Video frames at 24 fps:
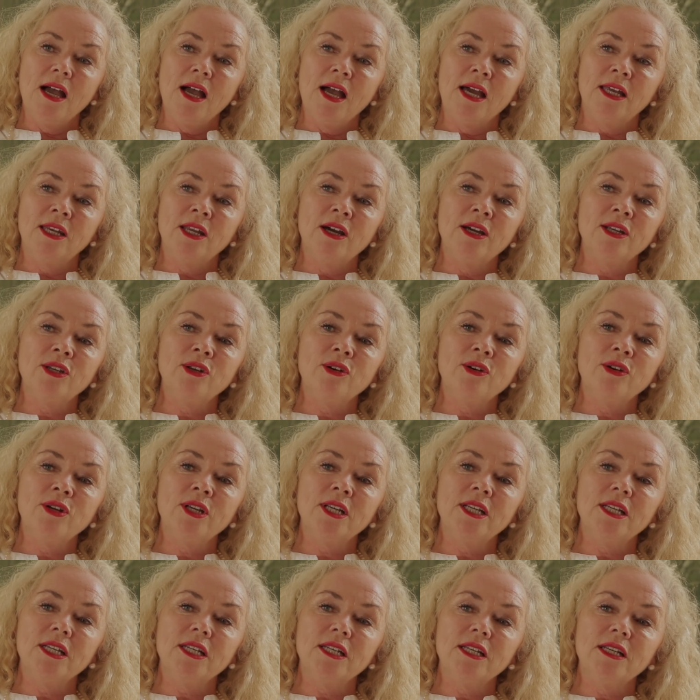And I
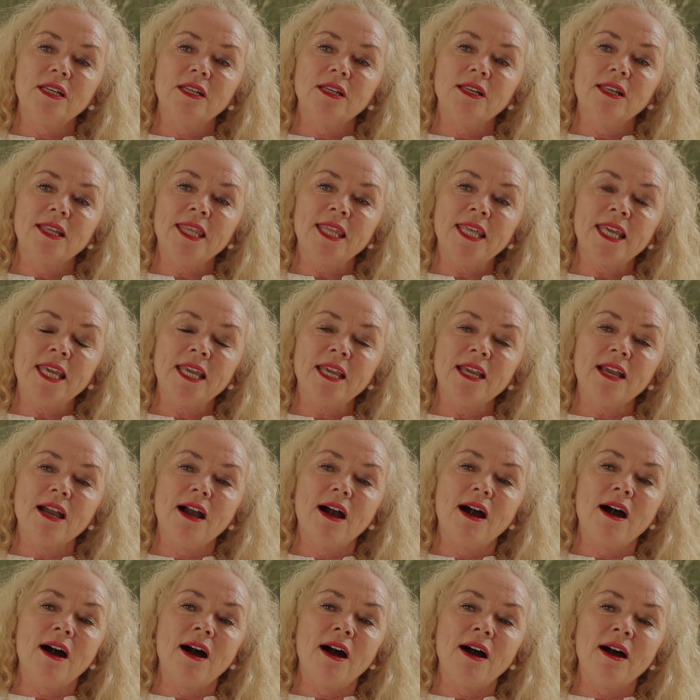don't think
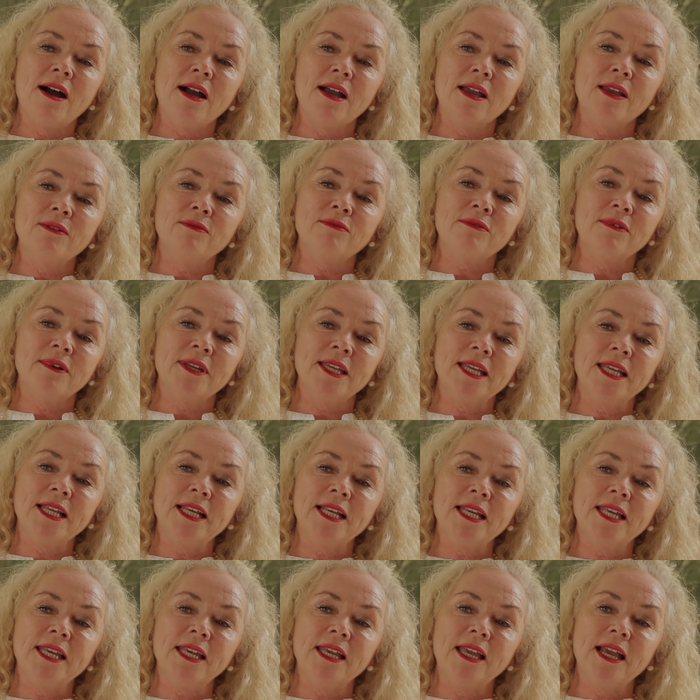I
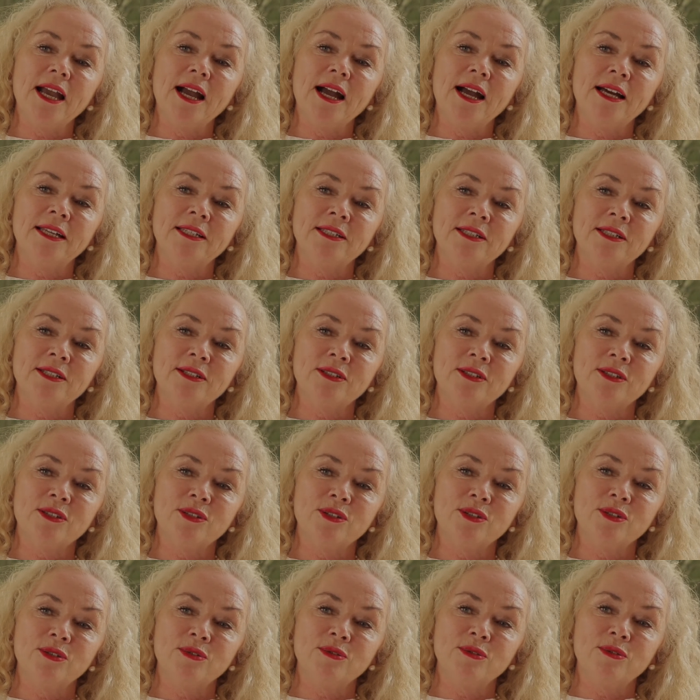really
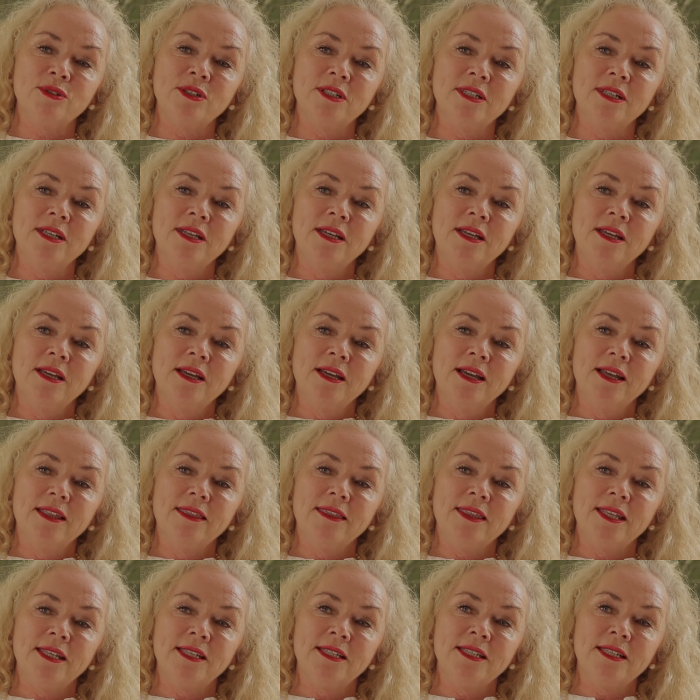understood
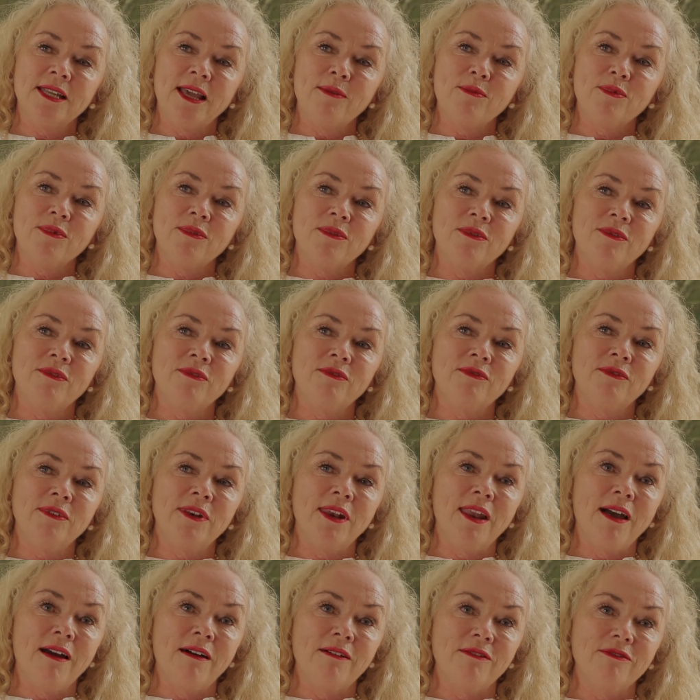the depth of
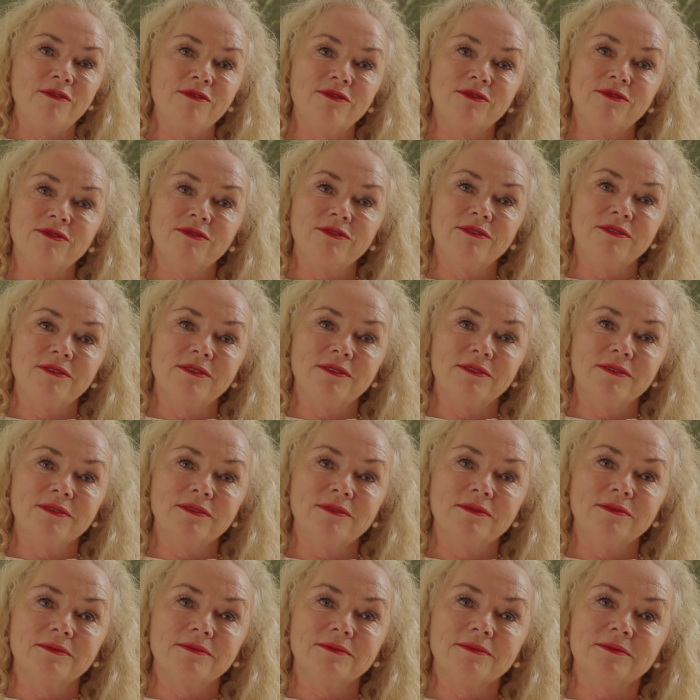love
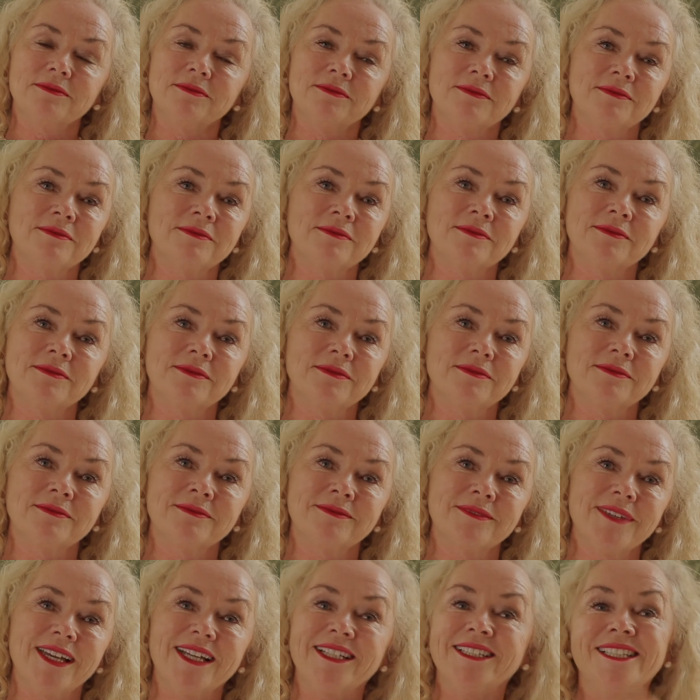
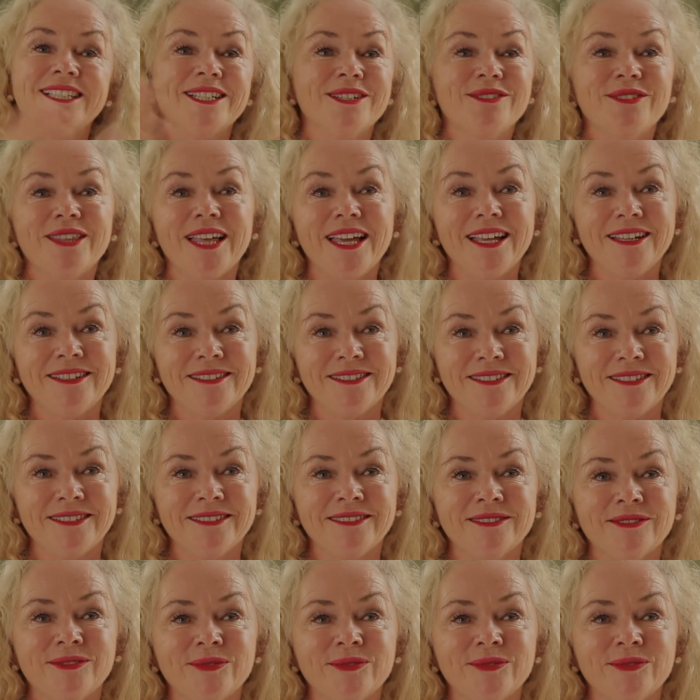until then.